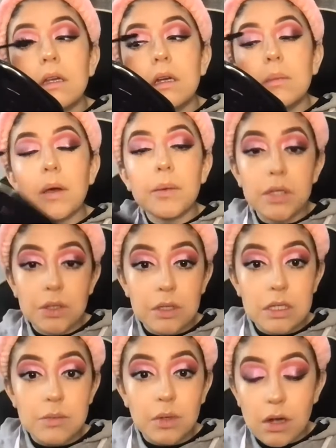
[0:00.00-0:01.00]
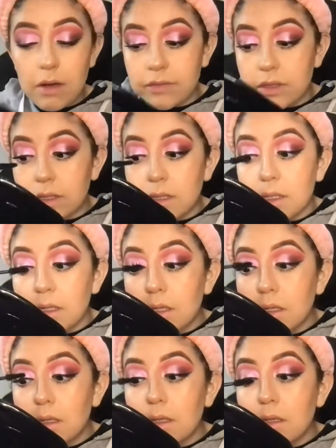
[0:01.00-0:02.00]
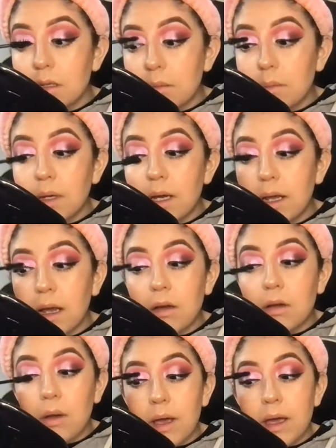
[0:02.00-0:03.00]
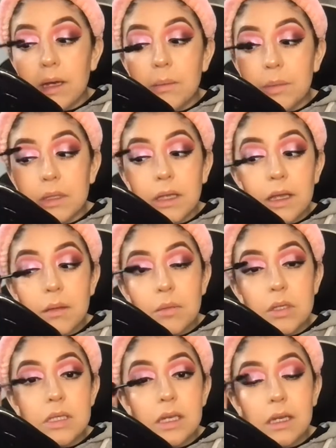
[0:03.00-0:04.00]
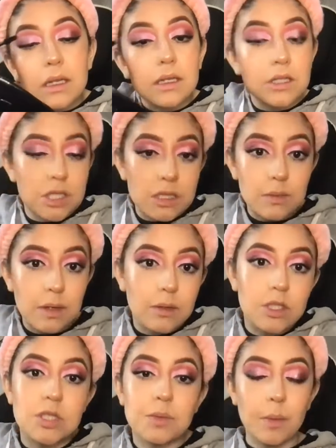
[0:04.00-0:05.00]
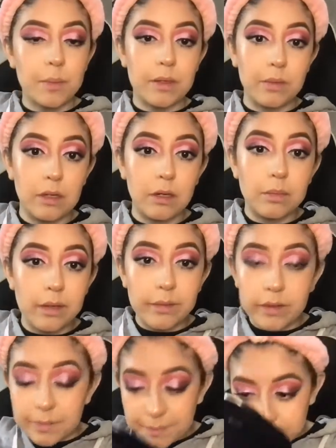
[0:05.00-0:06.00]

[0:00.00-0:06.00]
Probably do these more often, but I'll go and put like music and it just won't be re-uploaded.